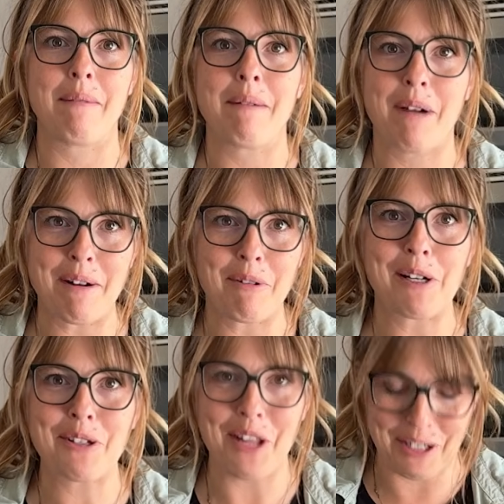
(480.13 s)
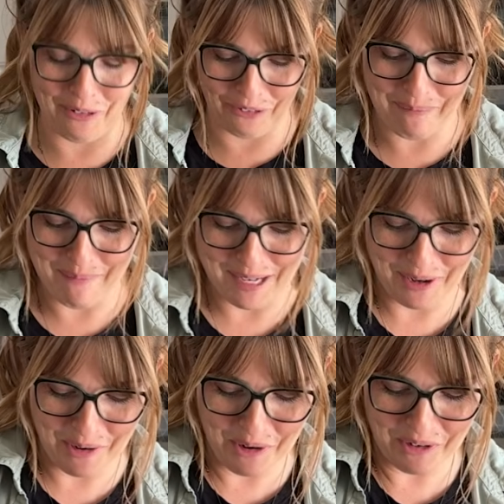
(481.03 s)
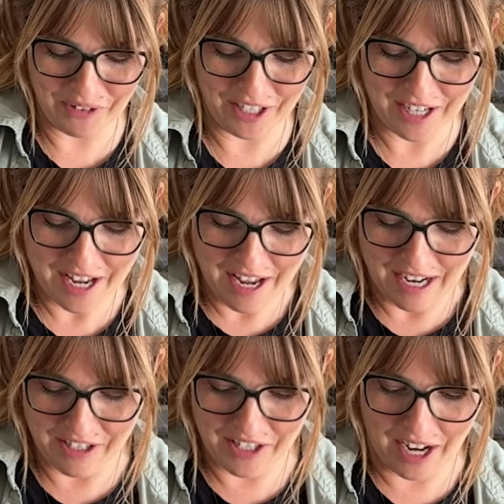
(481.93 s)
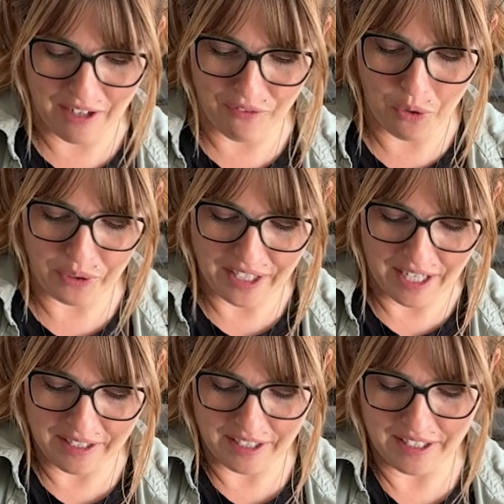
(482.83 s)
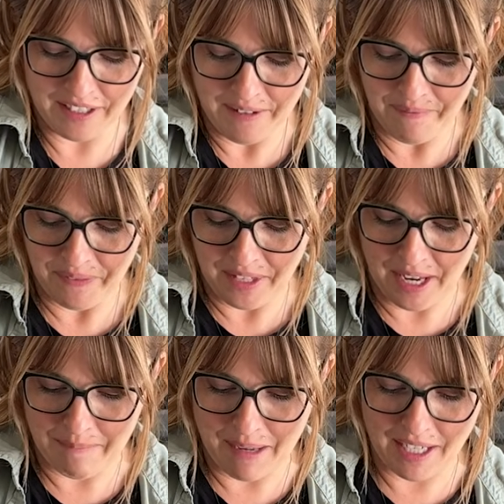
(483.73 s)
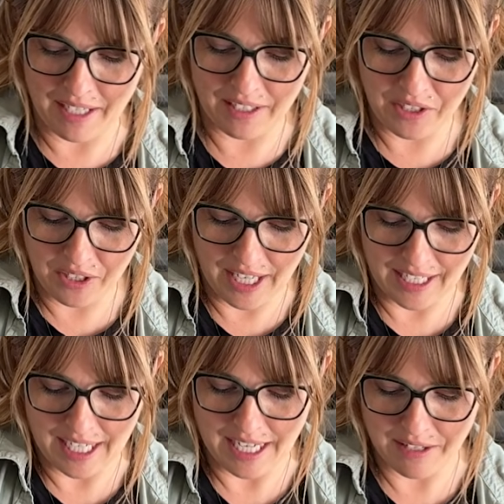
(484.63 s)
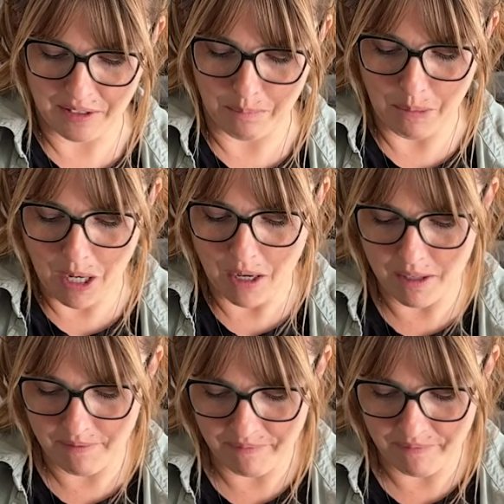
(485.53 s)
brain works, like to flip my dough over and just kind of fold it under and make it into like a nice little ball.